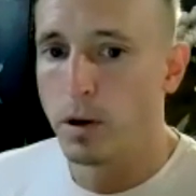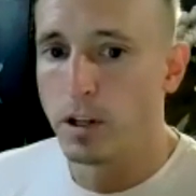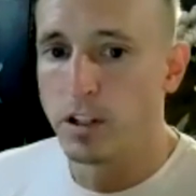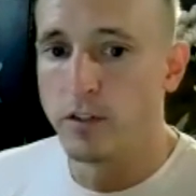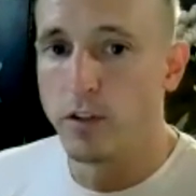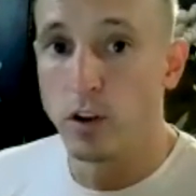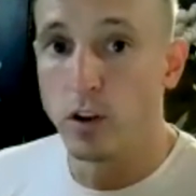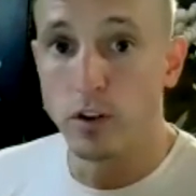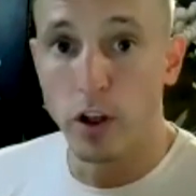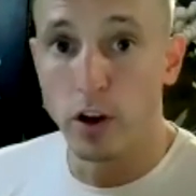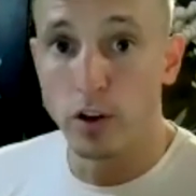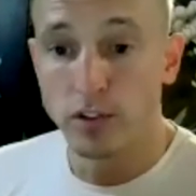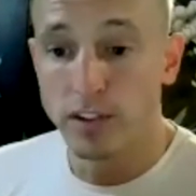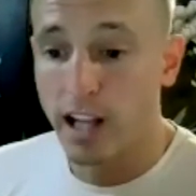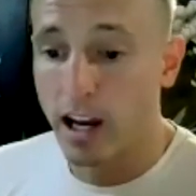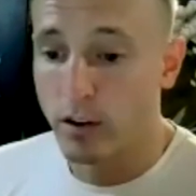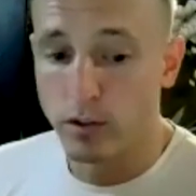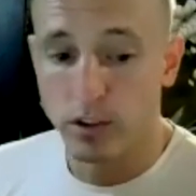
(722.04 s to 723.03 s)
you've only those
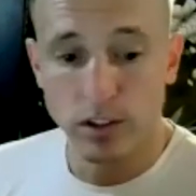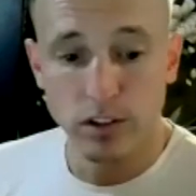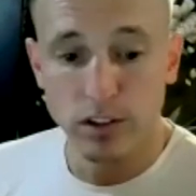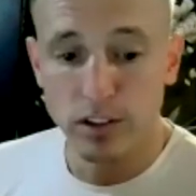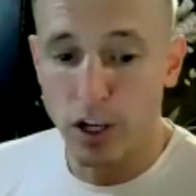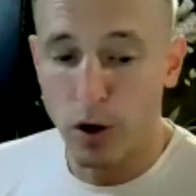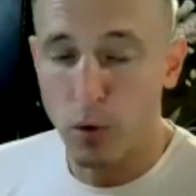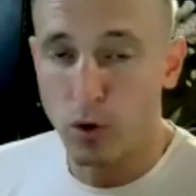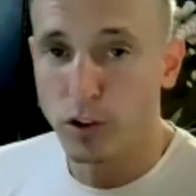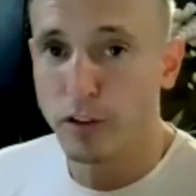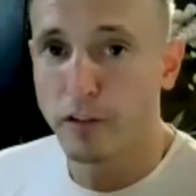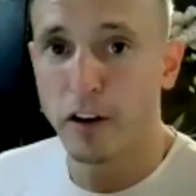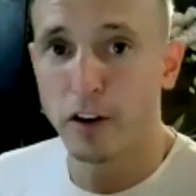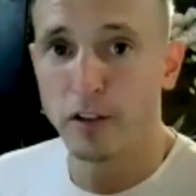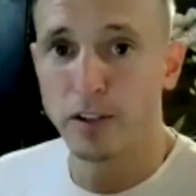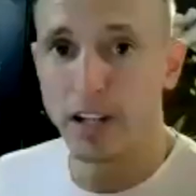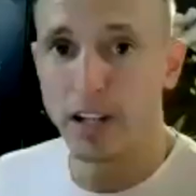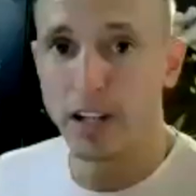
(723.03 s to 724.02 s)
now. You can go on your
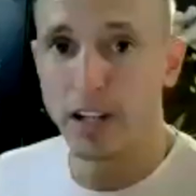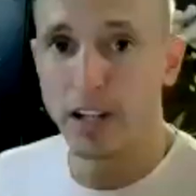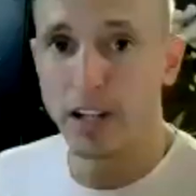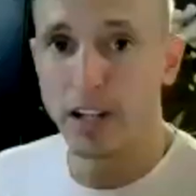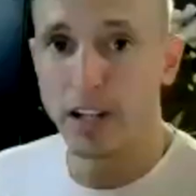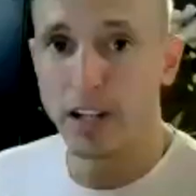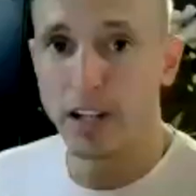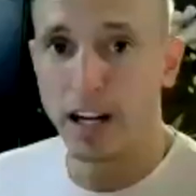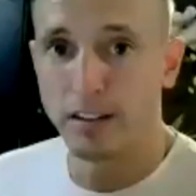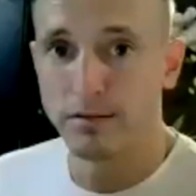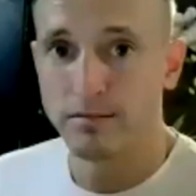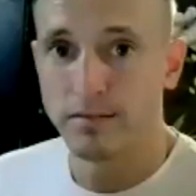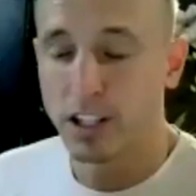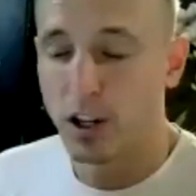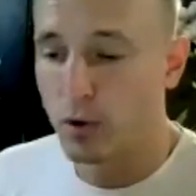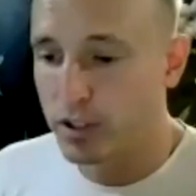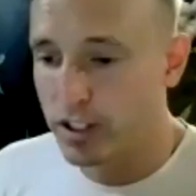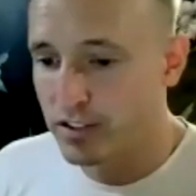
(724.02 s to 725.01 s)
phone now,
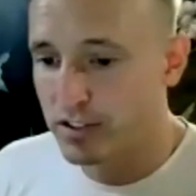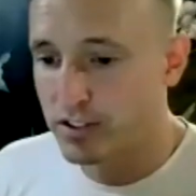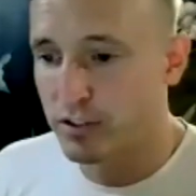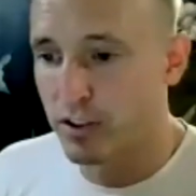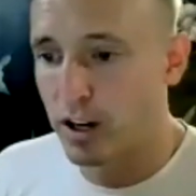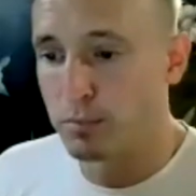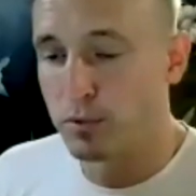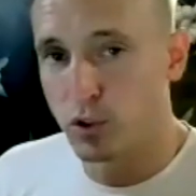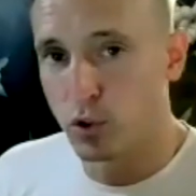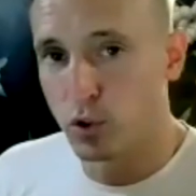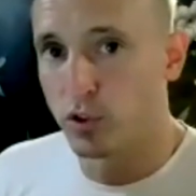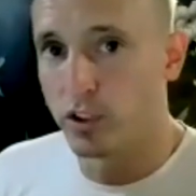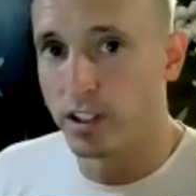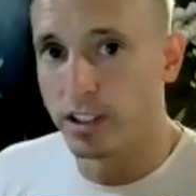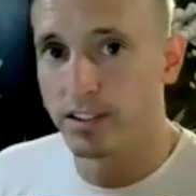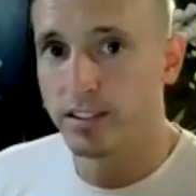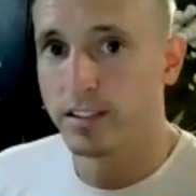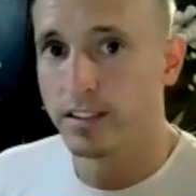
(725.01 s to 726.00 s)
go on Instagram
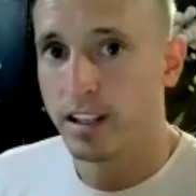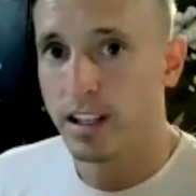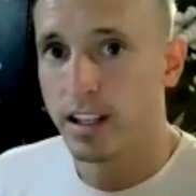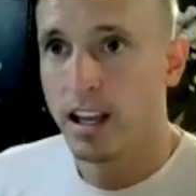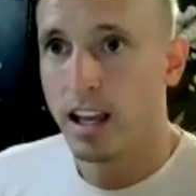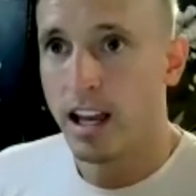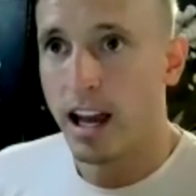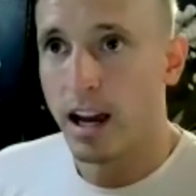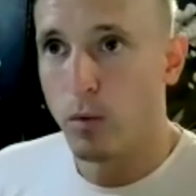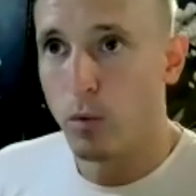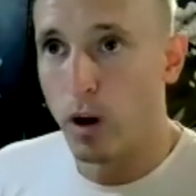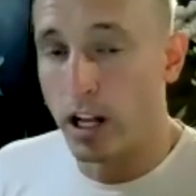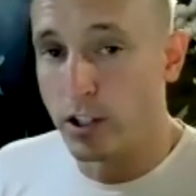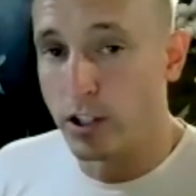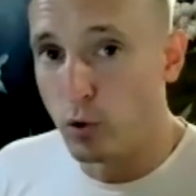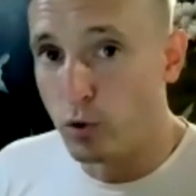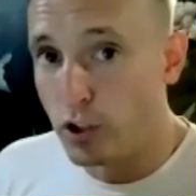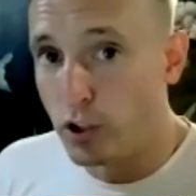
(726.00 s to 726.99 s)
stories, and you'll
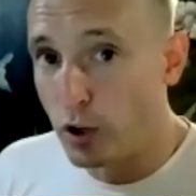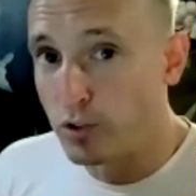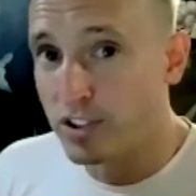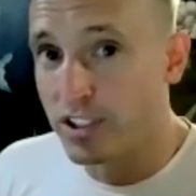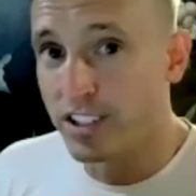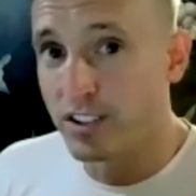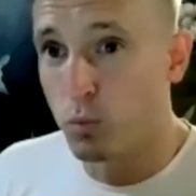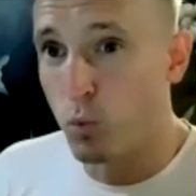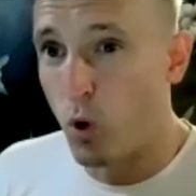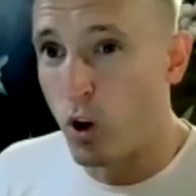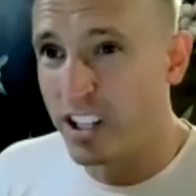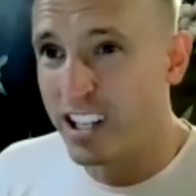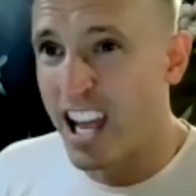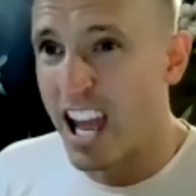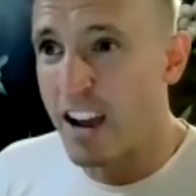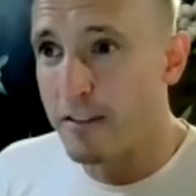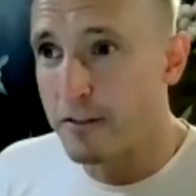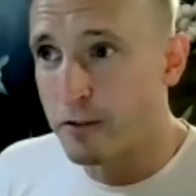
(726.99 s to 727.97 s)
notice 1 in
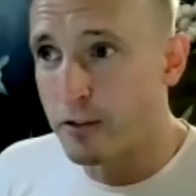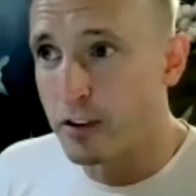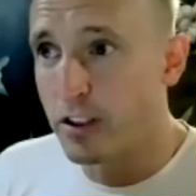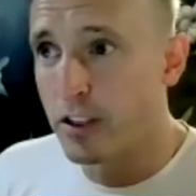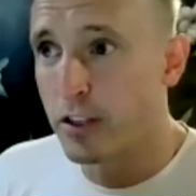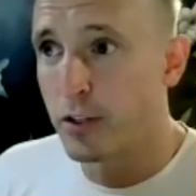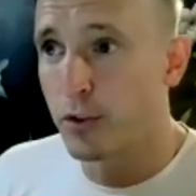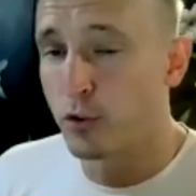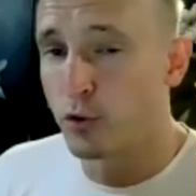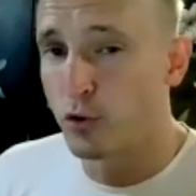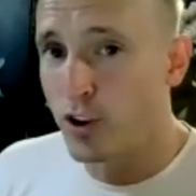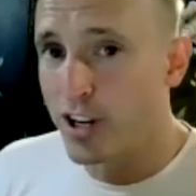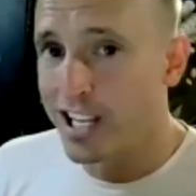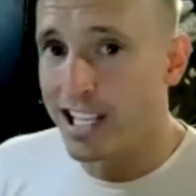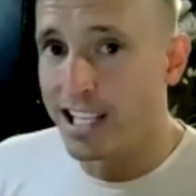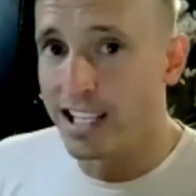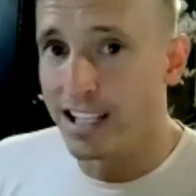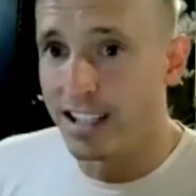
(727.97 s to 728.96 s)
every
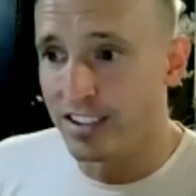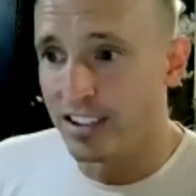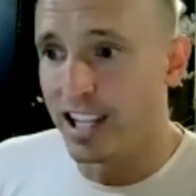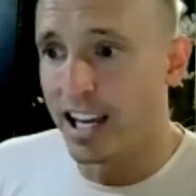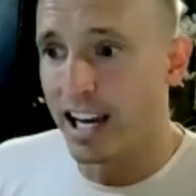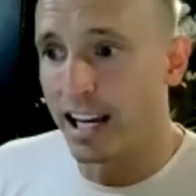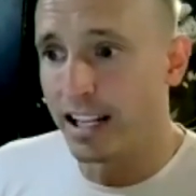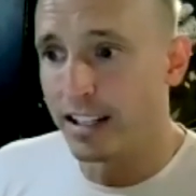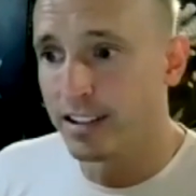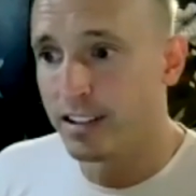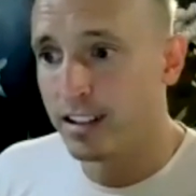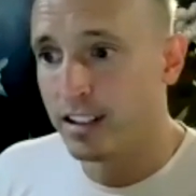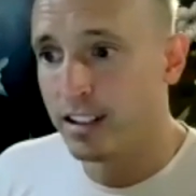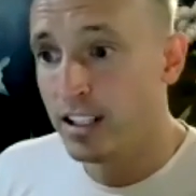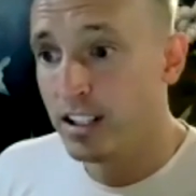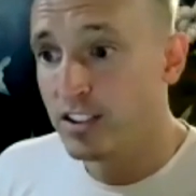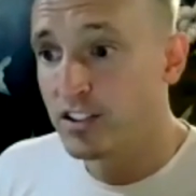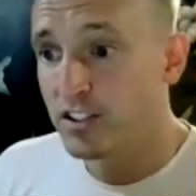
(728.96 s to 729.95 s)
3 is an ad.
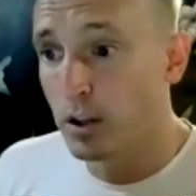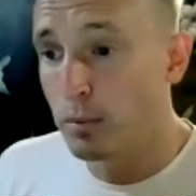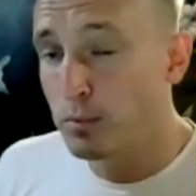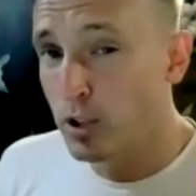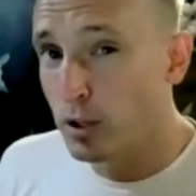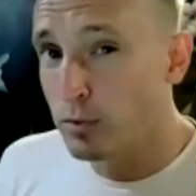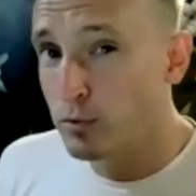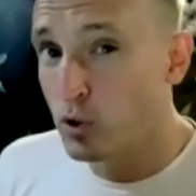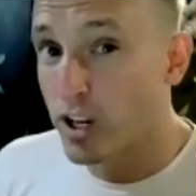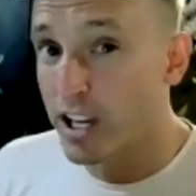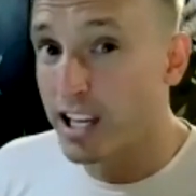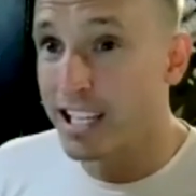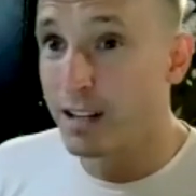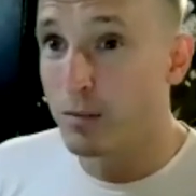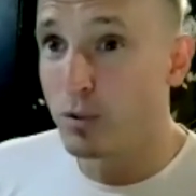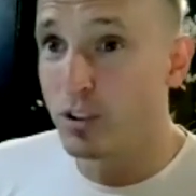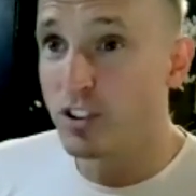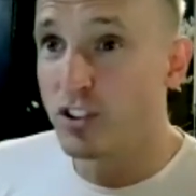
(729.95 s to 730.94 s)
Sometimes you'll get hit
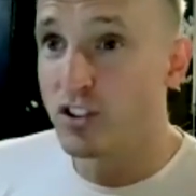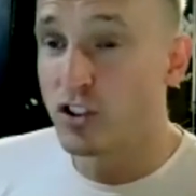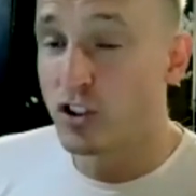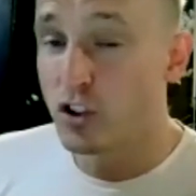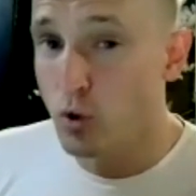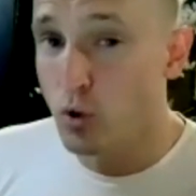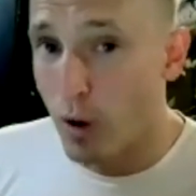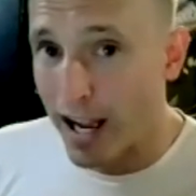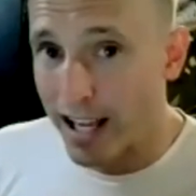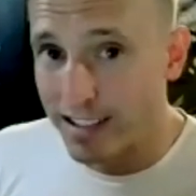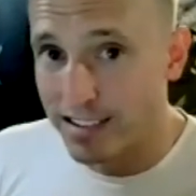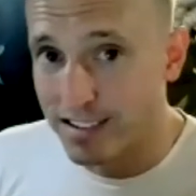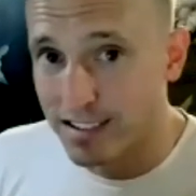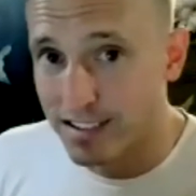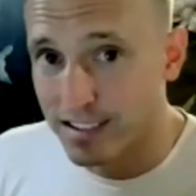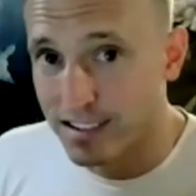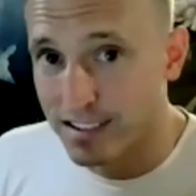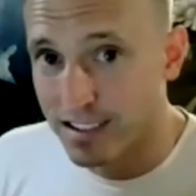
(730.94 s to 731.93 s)
with 2 ads